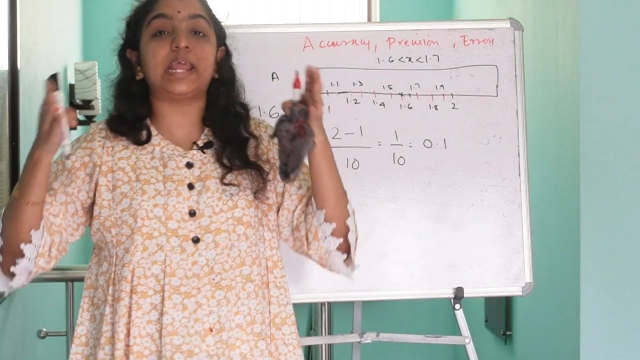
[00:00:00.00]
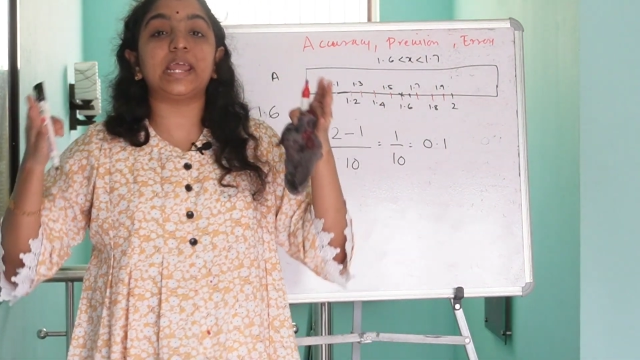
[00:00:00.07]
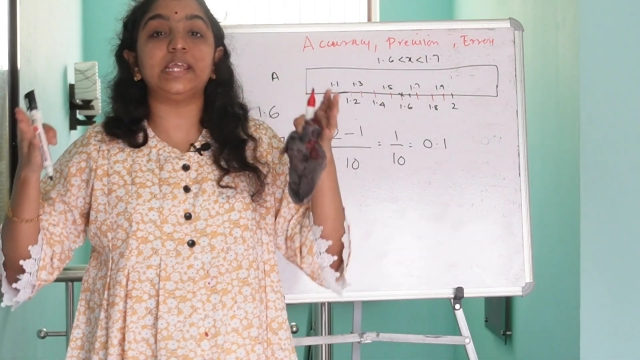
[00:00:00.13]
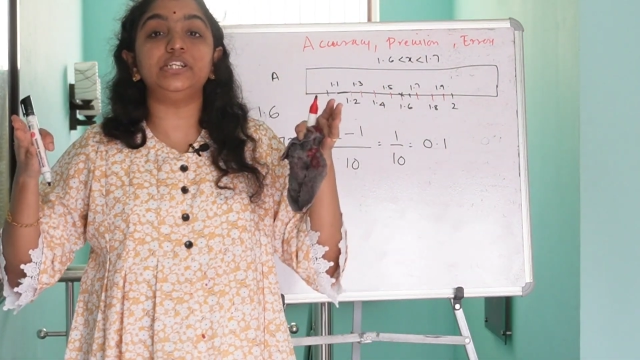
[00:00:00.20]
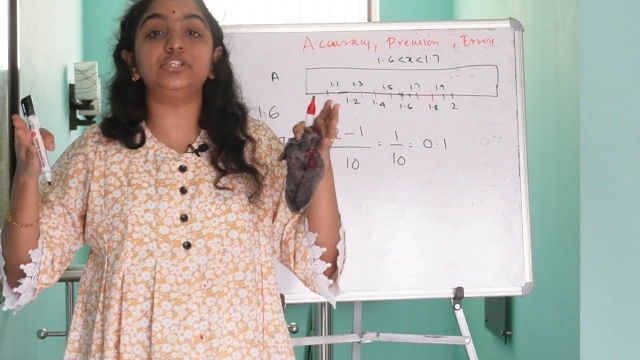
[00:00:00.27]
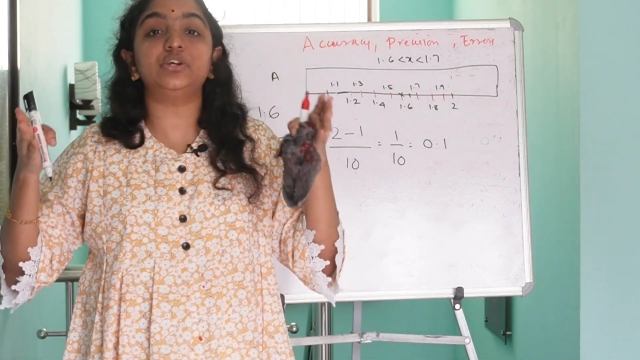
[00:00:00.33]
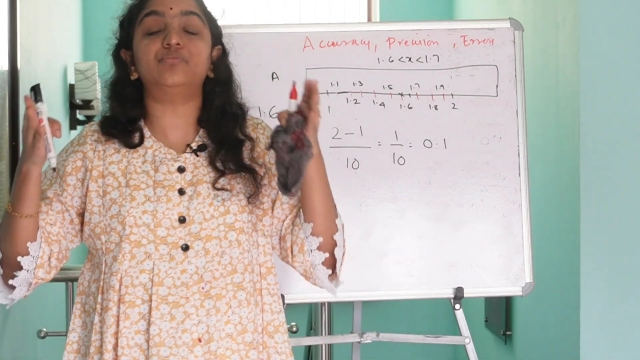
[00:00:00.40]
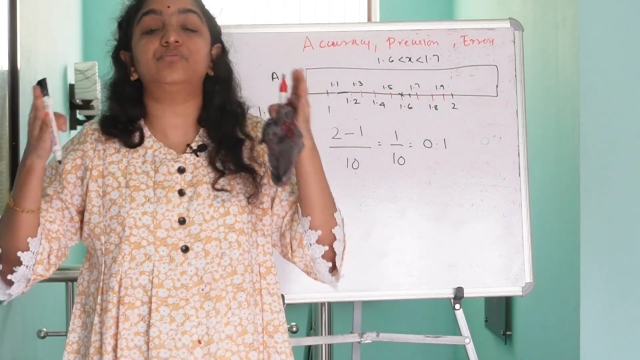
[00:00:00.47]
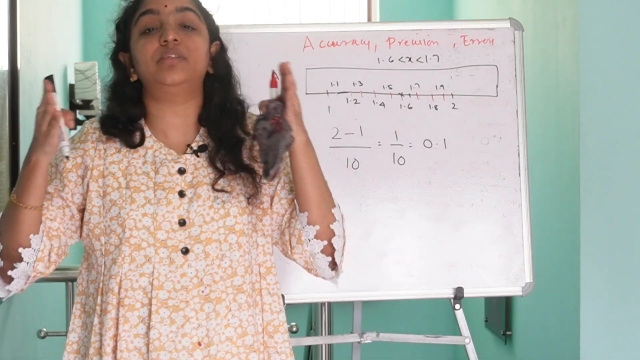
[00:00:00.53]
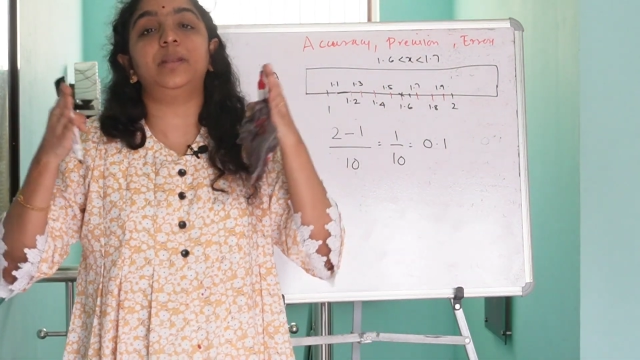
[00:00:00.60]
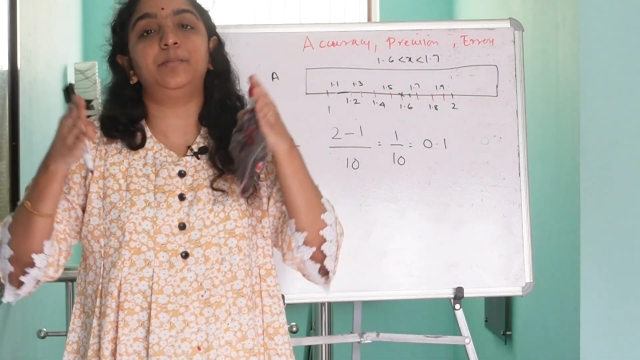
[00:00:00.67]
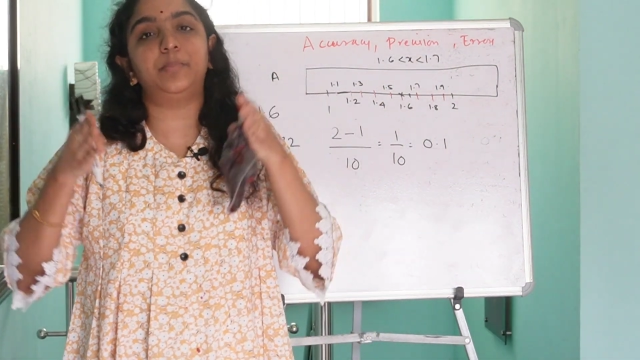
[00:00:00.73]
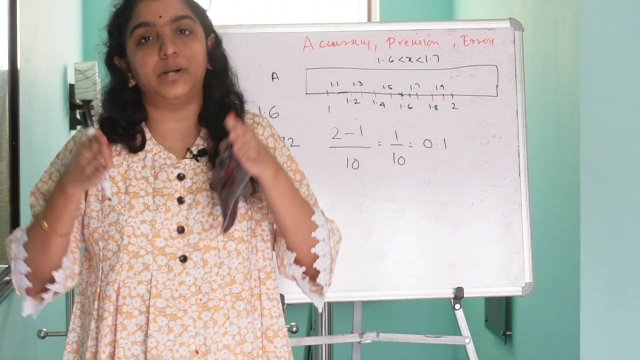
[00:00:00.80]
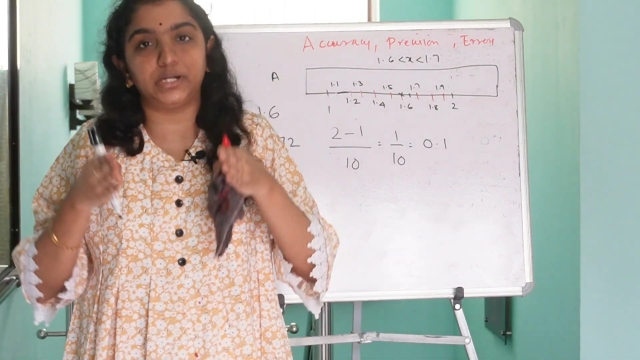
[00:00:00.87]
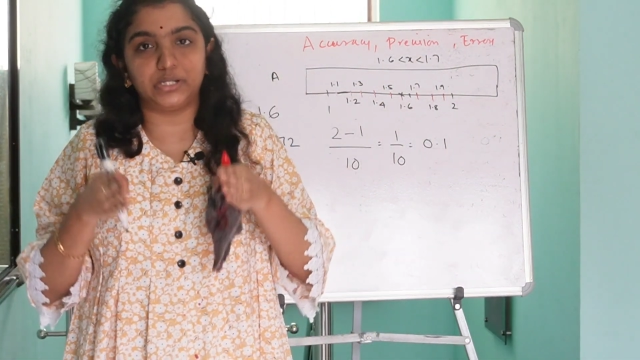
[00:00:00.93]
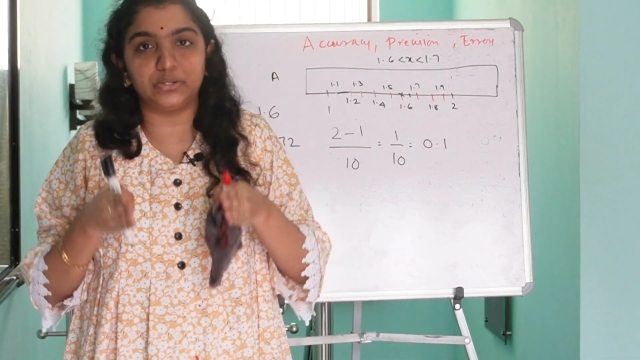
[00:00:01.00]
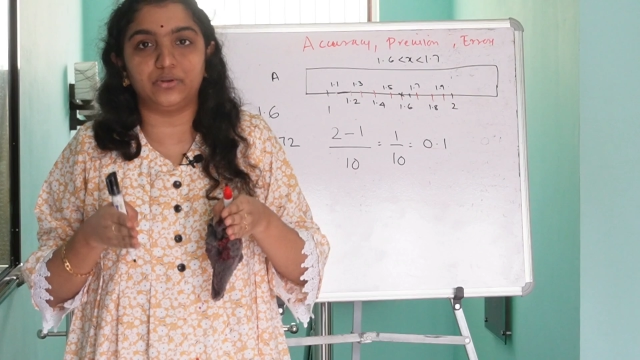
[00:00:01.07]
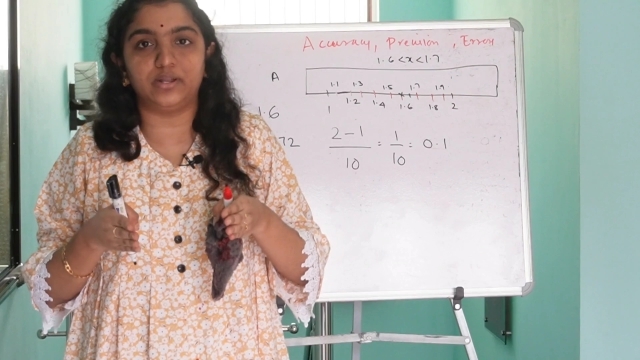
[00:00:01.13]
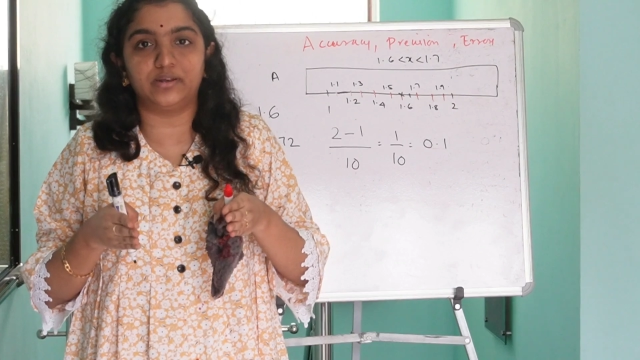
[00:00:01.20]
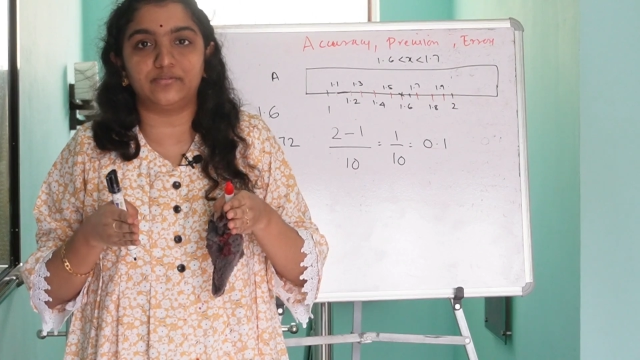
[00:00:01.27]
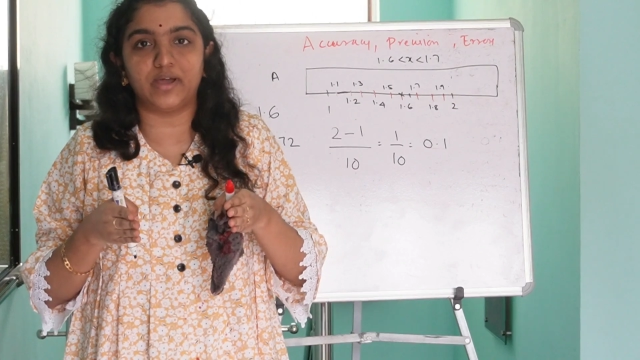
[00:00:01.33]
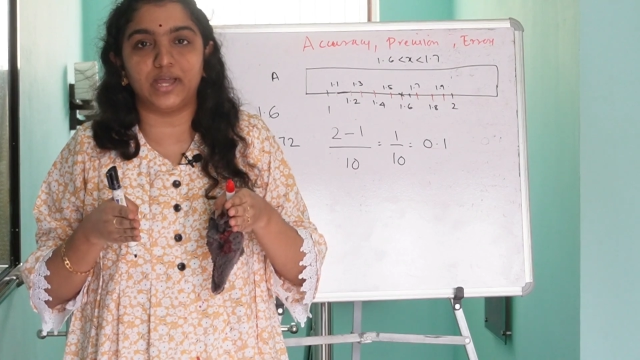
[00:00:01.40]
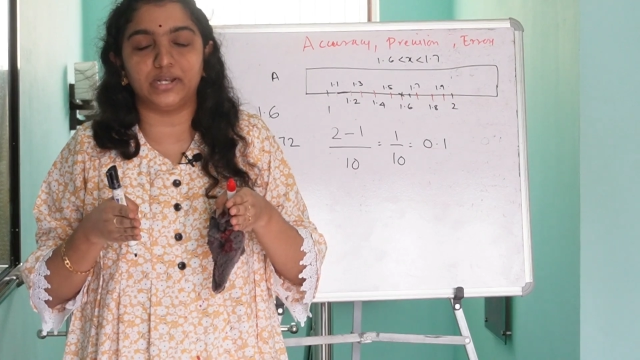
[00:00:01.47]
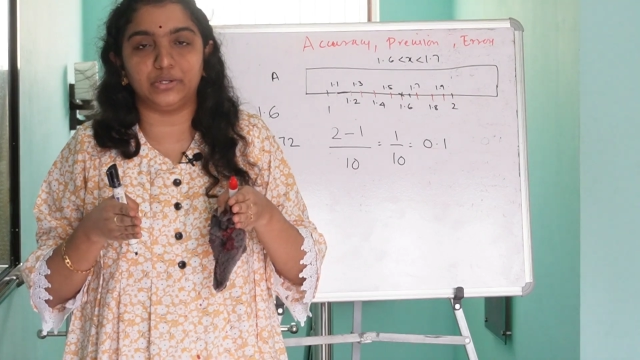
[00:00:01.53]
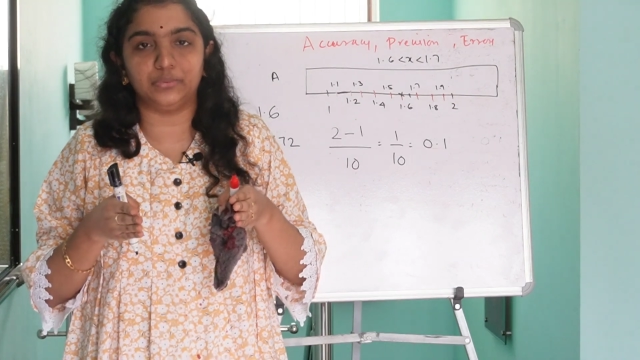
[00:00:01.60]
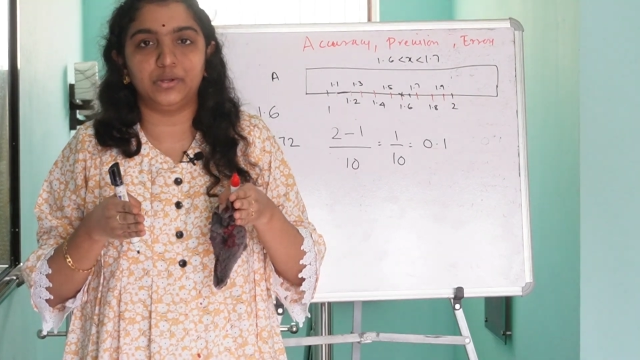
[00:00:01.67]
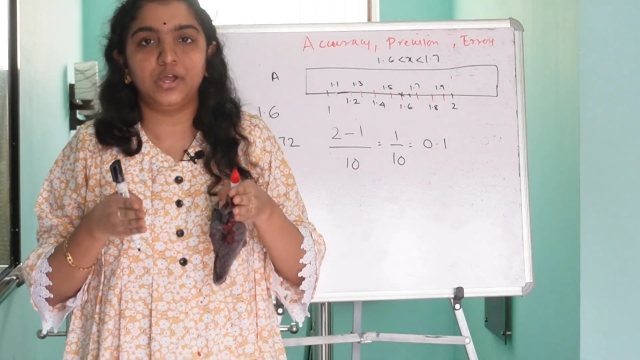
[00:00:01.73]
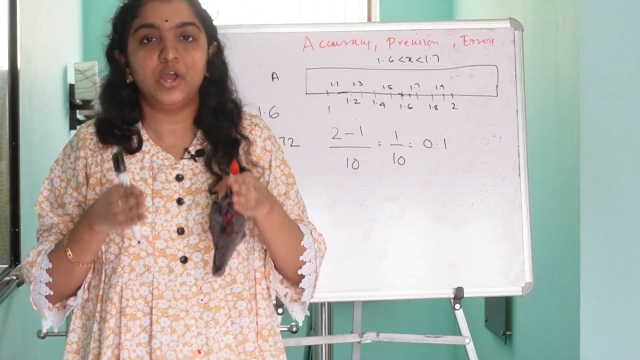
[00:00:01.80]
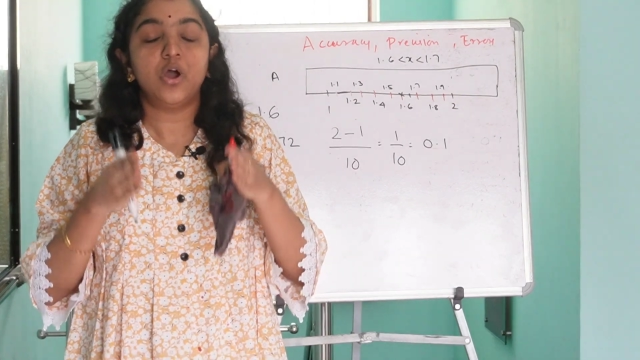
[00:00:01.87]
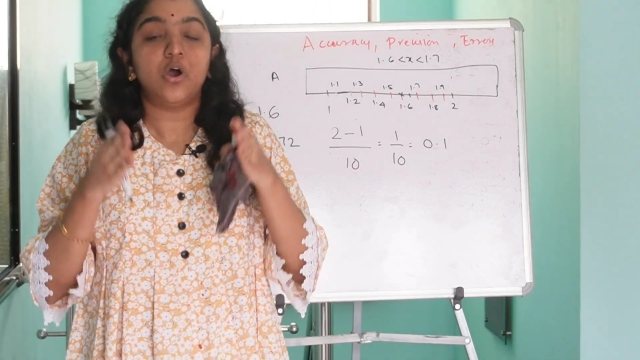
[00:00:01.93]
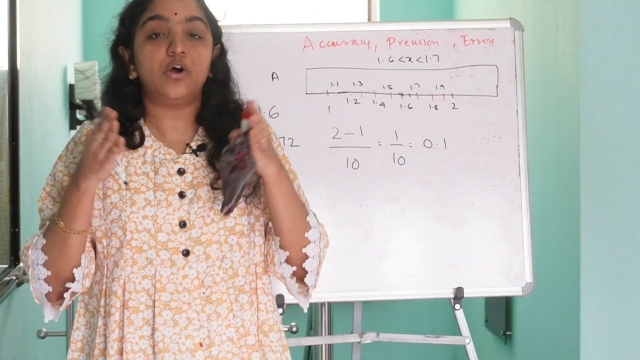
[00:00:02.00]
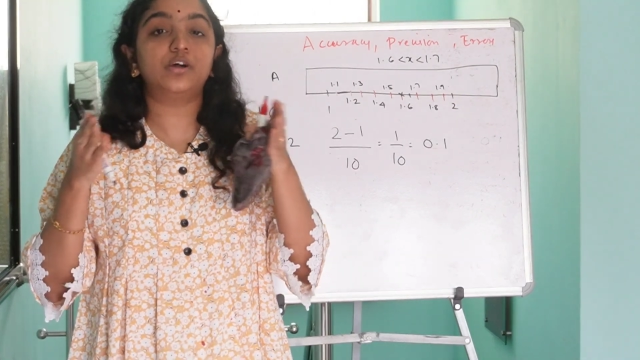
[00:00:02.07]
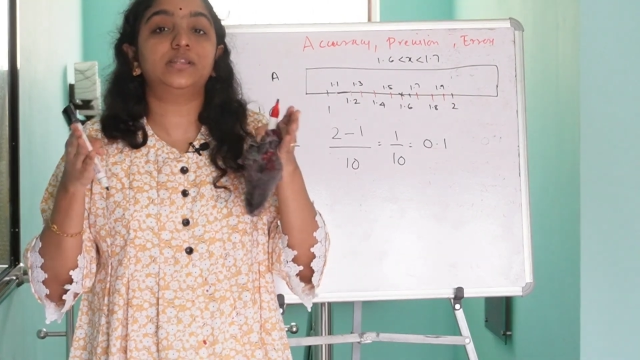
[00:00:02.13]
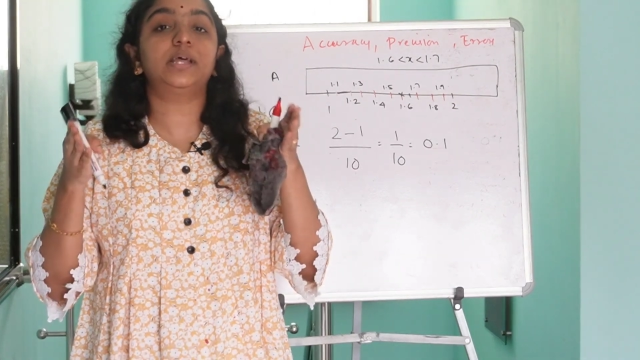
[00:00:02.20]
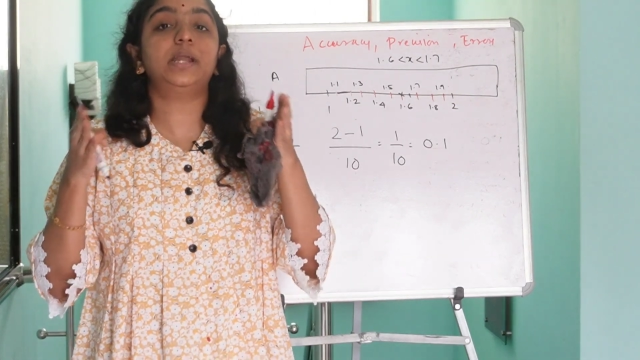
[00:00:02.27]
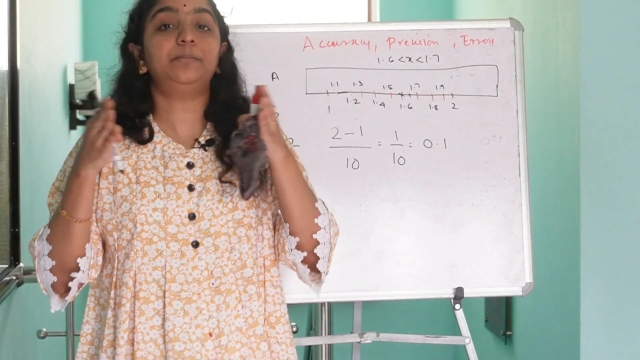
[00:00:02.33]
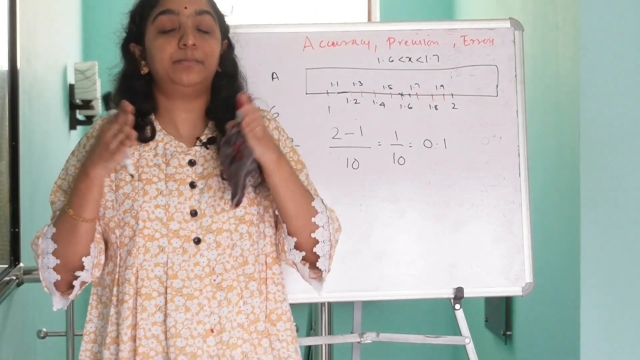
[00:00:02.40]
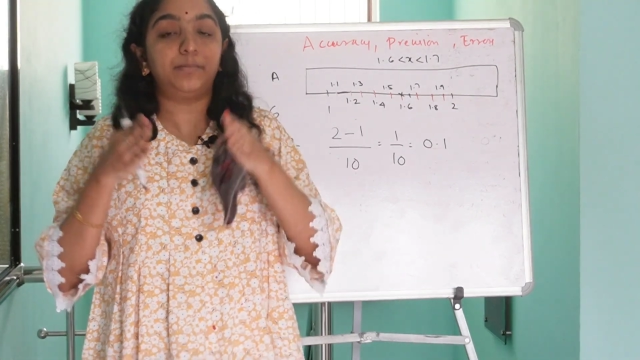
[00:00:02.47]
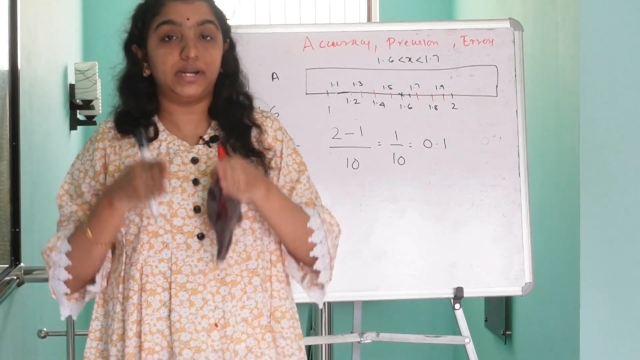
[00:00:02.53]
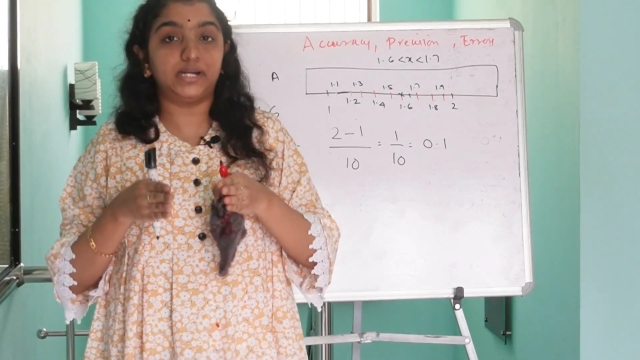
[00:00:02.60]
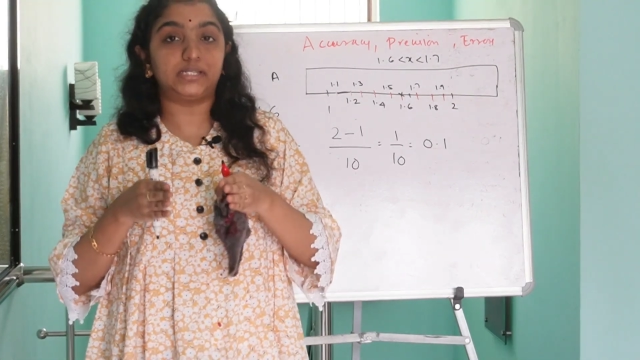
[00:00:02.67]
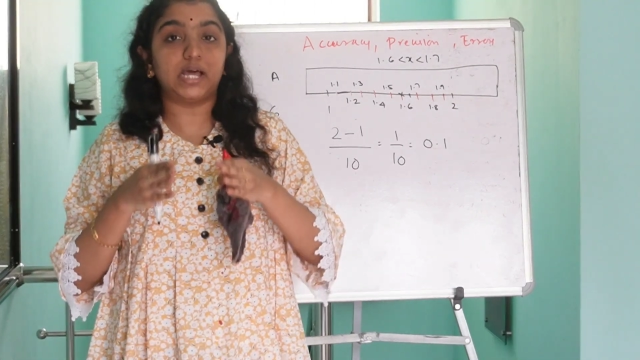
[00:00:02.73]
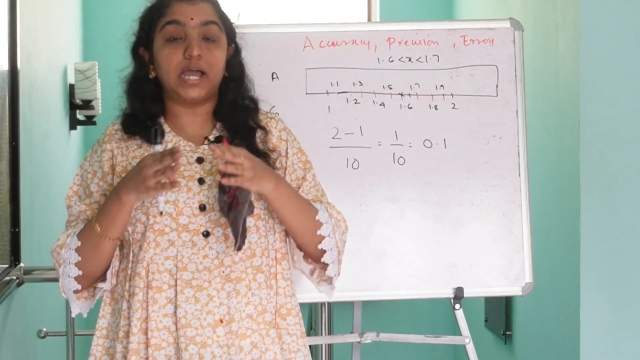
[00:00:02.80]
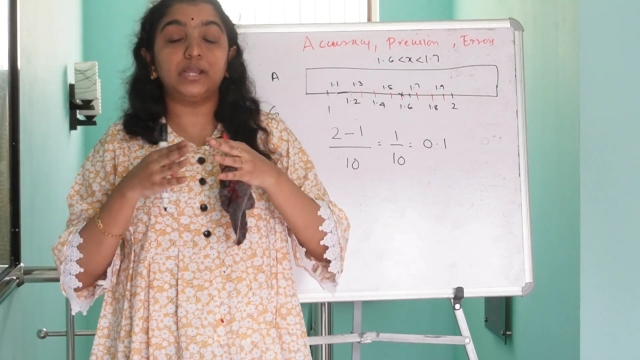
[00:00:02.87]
range of that particular value or that breadth.